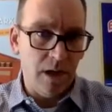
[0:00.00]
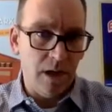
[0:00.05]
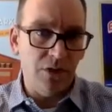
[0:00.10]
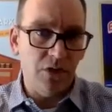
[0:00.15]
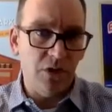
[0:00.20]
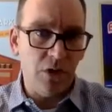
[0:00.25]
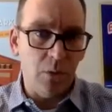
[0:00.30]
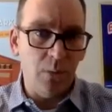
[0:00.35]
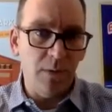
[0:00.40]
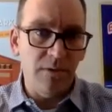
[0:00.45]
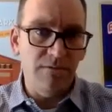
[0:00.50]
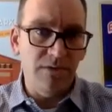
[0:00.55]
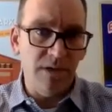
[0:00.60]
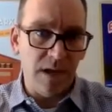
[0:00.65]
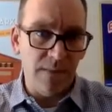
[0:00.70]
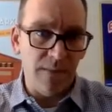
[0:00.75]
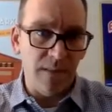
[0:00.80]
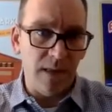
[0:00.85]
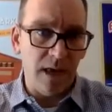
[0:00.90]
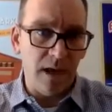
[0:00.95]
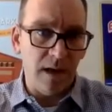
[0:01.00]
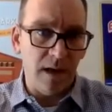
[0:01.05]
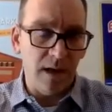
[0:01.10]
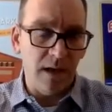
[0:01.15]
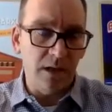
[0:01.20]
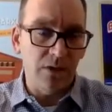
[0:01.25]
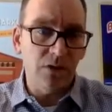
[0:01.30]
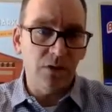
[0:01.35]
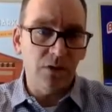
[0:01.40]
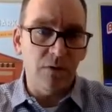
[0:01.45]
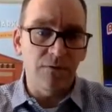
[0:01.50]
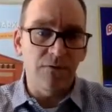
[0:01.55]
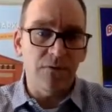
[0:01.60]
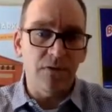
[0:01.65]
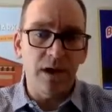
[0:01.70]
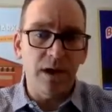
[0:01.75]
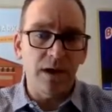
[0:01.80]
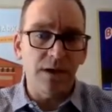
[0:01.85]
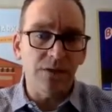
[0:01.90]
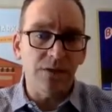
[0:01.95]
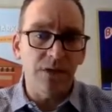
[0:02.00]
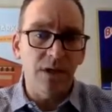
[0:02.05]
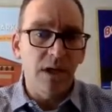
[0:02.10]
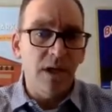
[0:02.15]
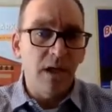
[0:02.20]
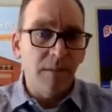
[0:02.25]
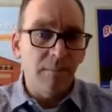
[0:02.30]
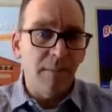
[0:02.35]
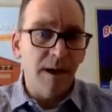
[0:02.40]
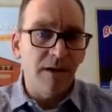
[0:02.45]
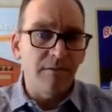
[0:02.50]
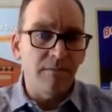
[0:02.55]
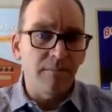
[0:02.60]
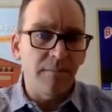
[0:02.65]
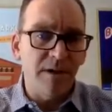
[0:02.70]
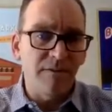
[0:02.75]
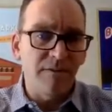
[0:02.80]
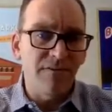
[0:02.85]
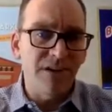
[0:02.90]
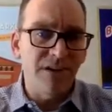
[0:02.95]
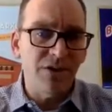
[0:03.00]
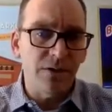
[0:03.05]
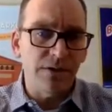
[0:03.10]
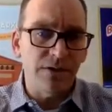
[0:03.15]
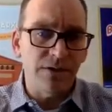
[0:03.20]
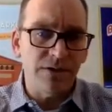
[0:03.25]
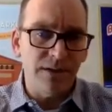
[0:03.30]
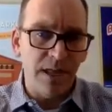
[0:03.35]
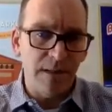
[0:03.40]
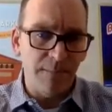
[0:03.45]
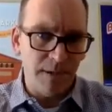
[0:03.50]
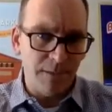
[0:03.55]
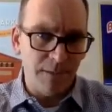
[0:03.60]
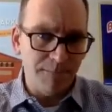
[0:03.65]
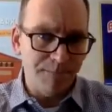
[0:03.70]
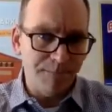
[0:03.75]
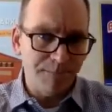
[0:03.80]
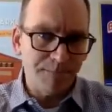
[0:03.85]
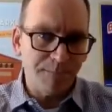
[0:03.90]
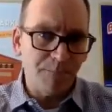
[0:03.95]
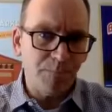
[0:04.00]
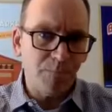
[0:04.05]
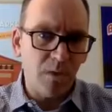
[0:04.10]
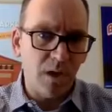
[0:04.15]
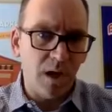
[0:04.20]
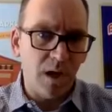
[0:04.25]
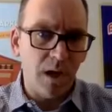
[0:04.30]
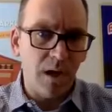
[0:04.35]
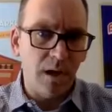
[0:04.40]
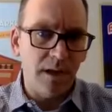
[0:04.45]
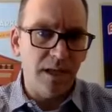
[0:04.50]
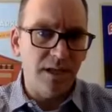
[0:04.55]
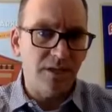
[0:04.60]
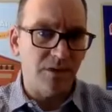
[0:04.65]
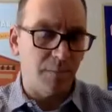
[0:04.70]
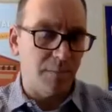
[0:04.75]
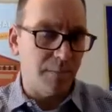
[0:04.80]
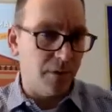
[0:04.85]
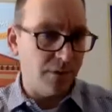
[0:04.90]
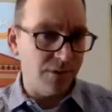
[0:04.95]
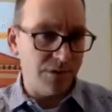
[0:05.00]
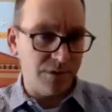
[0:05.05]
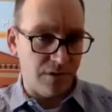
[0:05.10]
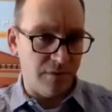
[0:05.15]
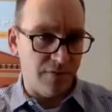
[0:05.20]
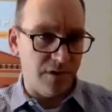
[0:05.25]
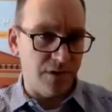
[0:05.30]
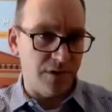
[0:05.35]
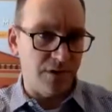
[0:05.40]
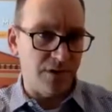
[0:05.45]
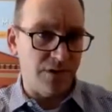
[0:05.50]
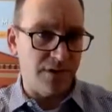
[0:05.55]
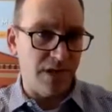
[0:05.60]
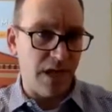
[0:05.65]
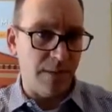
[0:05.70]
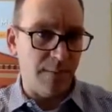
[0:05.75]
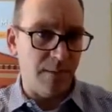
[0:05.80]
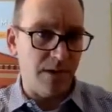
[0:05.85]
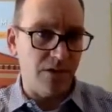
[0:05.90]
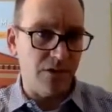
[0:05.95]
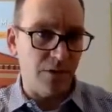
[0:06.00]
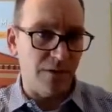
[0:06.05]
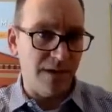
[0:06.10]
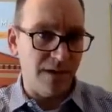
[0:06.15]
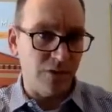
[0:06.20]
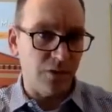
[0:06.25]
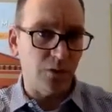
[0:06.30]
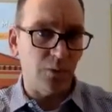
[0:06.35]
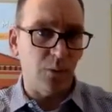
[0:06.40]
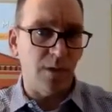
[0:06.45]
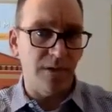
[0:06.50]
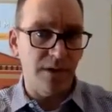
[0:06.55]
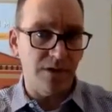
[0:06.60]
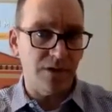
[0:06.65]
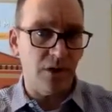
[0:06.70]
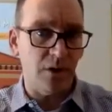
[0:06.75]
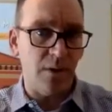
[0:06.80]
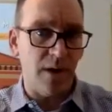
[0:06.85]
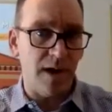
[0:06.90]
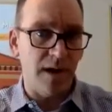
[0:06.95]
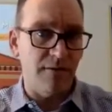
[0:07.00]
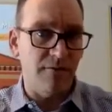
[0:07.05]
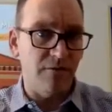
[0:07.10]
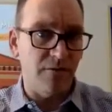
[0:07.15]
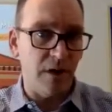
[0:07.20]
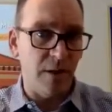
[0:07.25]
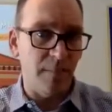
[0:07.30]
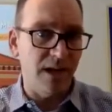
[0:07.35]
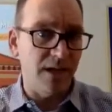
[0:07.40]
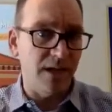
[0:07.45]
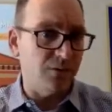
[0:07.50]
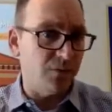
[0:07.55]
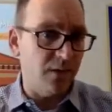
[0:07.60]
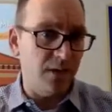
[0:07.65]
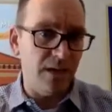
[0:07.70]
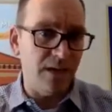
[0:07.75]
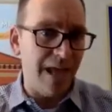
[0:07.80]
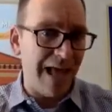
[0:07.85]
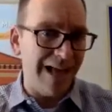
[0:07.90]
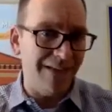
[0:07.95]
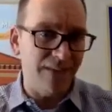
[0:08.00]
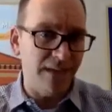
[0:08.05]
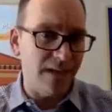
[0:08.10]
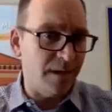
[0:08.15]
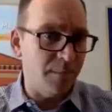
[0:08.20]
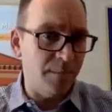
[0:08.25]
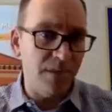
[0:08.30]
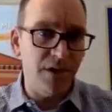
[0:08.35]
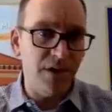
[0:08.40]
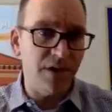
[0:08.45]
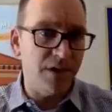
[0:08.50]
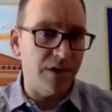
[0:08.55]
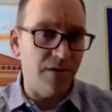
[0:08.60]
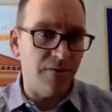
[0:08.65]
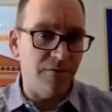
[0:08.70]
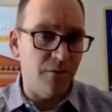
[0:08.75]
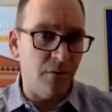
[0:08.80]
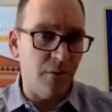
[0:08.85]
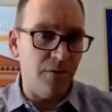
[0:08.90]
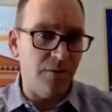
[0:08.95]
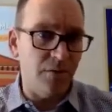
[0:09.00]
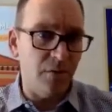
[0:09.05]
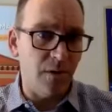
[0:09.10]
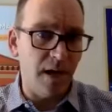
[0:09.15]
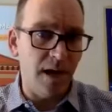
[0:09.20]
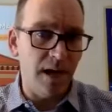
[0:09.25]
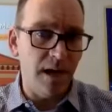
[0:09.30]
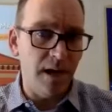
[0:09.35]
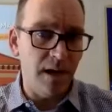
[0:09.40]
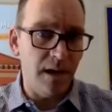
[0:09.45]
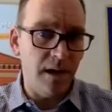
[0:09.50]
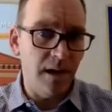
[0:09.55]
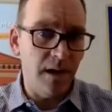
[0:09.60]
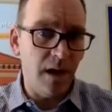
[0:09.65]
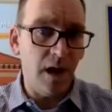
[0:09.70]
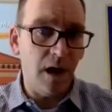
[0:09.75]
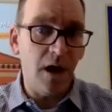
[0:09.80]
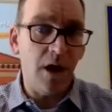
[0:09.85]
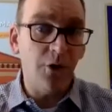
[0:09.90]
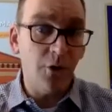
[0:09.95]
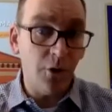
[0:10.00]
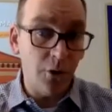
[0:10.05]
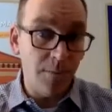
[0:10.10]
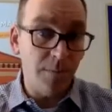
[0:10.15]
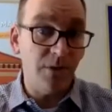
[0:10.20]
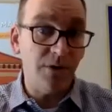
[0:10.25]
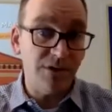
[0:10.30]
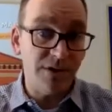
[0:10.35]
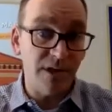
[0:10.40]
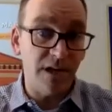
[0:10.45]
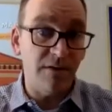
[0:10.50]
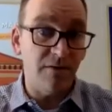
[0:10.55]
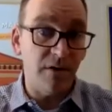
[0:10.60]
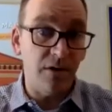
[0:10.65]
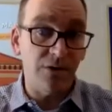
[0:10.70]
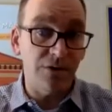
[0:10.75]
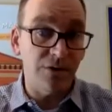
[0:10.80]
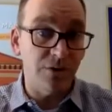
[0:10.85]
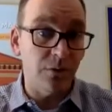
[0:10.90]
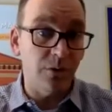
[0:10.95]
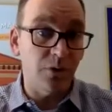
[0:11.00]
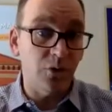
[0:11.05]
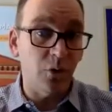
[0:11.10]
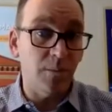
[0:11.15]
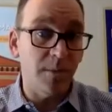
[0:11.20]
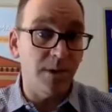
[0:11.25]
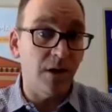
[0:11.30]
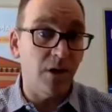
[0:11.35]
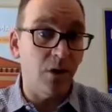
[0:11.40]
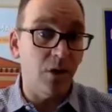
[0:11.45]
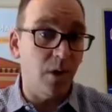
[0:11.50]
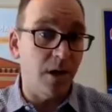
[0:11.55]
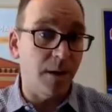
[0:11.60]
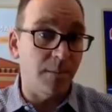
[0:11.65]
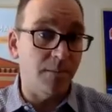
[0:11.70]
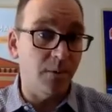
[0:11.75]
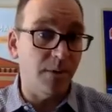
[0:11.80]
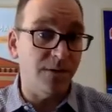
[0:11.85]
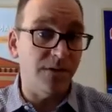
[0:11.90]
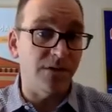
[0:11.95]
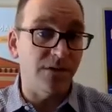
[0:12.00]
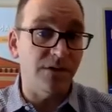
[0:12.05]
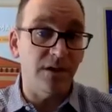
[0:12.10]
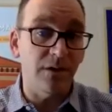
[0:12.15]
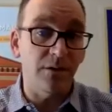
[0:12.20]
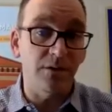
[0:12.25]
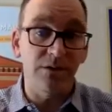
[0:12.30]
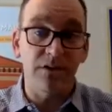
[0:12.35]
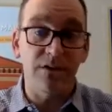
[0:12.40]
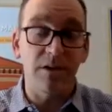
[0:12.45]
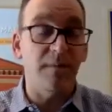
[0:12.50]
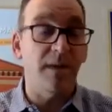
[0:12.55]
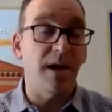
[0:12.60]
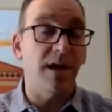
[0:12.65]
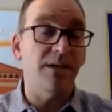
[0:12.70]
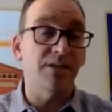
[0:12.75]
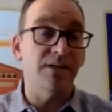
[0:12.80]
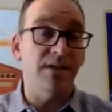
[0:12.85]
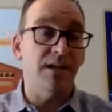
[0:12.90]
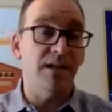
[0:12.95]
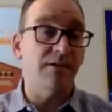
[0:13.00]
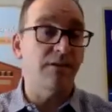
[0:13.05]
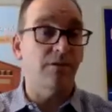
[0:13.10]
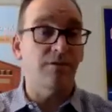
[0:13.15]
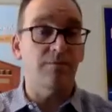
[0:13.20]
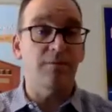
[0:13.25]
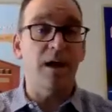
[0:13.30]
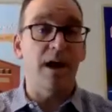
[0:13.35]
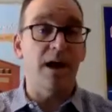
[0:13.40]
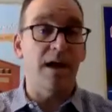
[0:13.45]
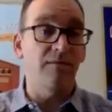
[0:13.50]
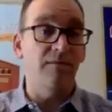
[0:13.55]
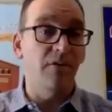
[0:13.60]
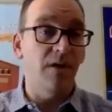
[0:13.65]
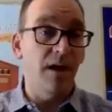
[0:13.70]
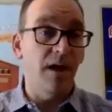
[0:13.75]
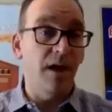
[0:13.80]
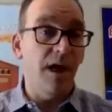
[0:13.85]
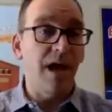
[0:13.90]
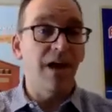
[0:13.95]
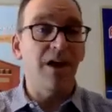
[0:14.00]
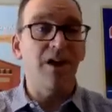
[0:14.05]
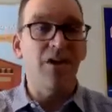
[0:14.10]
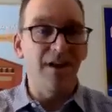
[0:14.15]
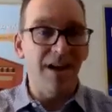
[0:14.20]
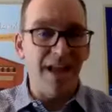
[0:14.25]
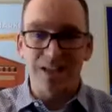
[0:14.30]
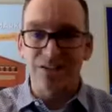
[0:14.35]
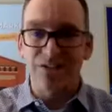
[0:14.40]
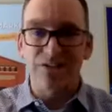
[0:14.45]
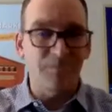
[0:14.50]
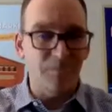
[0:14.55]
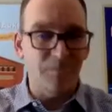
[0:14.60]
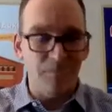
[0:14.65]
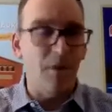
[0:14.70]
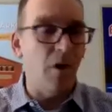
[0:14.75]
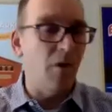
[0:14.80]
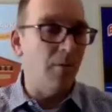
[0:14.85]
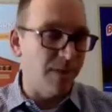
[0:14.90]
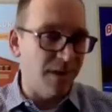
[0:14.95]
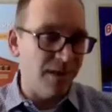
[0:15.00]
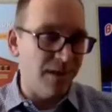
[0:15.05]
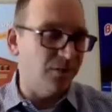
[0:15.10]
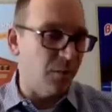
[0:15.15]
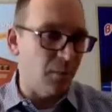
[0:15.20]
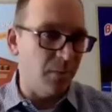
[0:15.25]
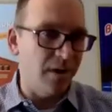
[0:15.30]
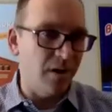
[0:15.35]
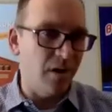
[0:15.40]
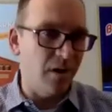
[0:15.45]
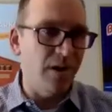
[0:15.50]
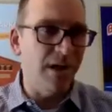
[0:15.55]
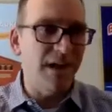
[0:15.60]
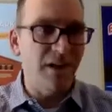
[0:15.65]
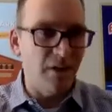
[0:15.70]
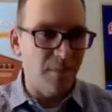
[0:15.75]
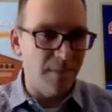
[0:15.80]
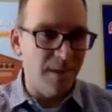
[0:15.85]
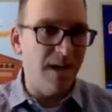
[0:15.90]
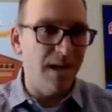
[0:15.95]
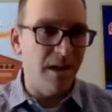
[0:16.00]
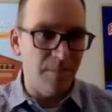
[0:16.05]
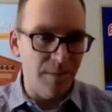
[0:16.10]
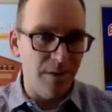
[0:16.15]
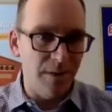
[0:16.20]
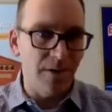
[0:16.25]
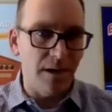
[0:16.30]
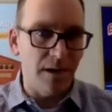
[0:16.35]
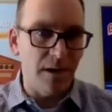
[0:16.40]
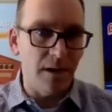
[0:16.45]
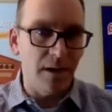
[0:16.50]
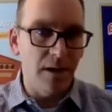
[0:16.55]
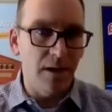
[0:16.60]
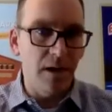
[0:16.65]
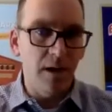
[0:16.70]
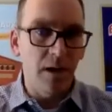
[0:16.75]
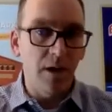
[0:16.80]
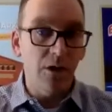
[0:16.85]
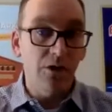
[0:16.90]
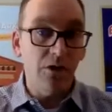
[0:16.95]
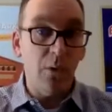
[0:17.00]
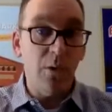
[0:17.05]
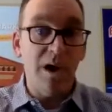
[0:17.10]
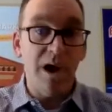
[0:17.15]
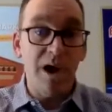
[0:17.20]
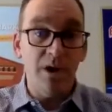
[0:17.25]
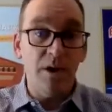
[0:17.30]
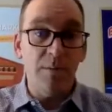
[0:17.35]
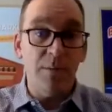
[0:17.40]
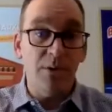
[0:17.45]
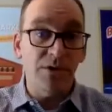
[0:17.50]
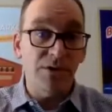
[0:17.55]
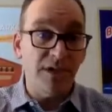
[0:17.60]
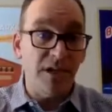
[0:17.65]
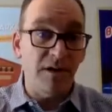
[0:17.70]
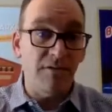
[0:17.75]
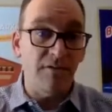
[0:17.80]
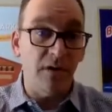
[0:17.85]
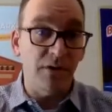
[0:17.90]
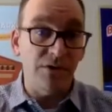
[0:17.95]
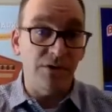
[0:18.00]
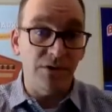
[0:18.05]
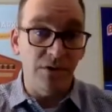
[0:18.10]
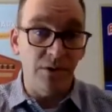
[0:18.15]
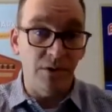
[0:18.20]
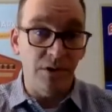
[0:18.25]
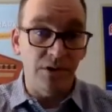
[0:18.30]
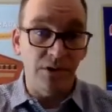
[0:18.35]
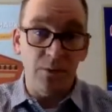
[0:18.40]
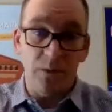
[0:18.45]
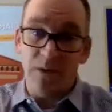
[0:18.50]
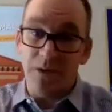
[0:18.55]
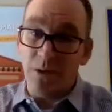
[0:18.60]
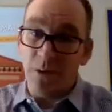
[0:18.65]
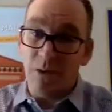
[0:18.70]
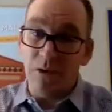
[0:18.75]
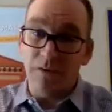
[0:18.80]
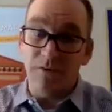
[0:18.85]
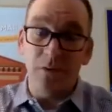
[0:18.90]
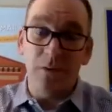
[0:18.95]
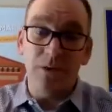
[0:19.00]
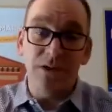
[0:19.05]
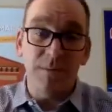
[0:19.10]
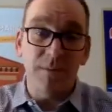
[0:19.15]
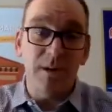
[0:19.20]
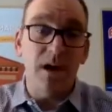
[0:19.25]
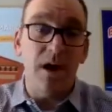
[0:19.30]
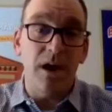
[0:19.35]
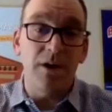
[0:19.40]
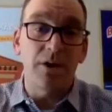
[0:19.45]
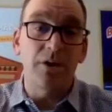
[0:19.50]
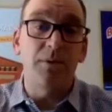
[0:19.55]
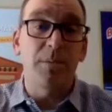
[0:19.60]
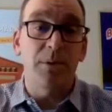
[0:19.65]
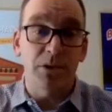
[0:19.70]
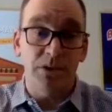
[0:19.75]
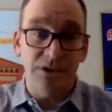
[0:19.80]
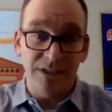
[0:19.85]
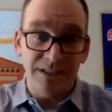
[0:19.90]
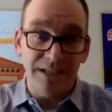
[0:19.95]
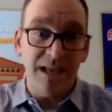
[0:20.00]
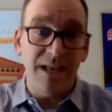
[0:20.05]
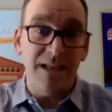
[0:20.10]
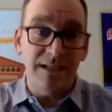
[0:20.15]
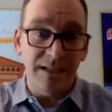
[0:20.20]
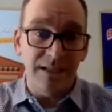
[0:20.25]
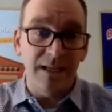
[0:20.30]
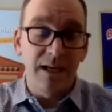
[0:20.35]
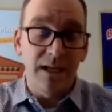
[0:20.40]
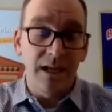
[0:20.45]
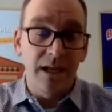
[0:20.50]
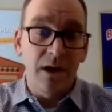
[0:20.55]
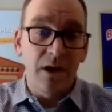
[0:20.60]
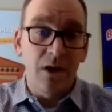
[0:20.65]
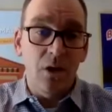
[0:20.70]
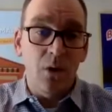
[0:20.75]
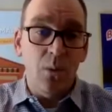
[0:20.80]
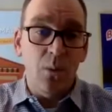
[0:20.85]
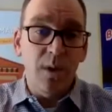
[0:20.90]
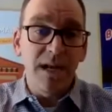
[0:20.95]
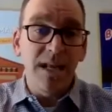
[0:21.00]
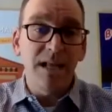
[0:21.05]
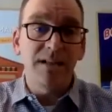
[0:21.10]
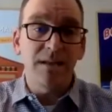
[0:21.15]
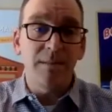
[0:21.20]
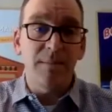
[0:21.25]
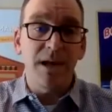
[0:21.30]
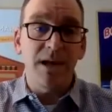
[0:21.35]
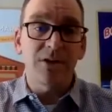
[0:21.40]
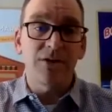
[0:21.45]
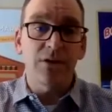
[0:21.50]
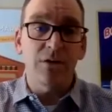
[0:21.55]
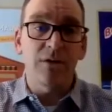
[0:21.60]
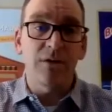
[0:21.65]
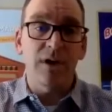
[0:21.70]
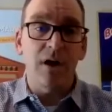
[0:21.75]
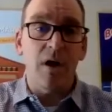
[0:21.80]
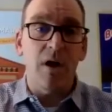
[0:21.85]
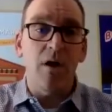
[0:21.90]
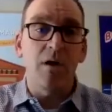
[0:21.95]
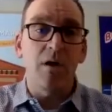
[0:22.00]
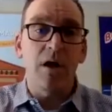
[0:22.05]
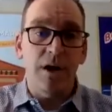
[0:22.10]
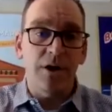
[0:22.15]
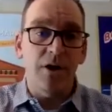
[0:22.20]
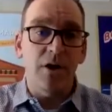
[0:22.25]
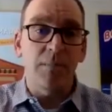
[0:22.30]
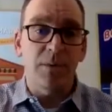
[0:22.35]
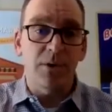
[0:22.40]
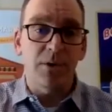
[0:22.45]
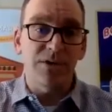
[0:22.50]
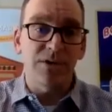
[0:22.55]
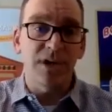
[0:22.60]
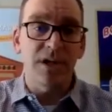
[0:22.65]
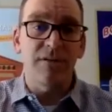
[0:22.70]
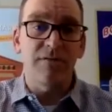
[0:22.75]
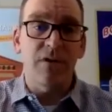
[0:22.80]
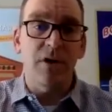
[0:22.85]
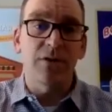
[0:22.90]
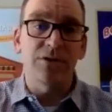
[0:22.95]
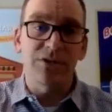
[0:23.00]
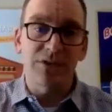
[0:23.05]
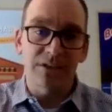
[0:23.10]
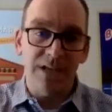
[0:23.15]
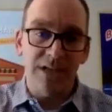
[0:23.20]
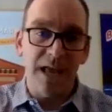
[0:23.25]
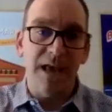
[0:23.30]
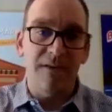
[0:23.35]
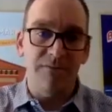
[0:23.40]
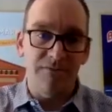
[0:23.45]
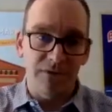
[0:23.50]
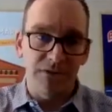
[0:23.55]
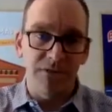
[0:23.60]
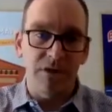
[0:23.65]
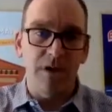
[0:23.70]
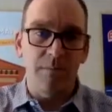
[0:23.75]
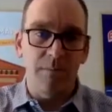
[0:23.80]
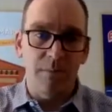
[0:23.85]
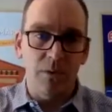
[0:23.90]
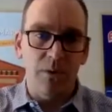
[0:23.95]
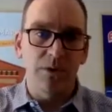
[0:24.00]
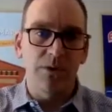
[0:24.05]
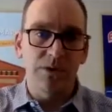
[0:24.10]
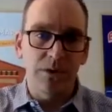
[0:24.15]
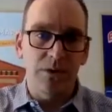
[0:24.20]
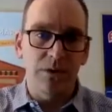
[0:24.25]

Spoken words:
And so we've done that. And so for us, my vision statement is a personal vision statement. So this is where this created from. And it's really at the completion of fourth grade, 100% of our students will be equipped with the skills and the mindset to thrive at our next MALT-B is what we call it, intermediate building. So 100% of our students, well, in order for it to be 100%, we need to make sure that all 100% of our staff is on board too.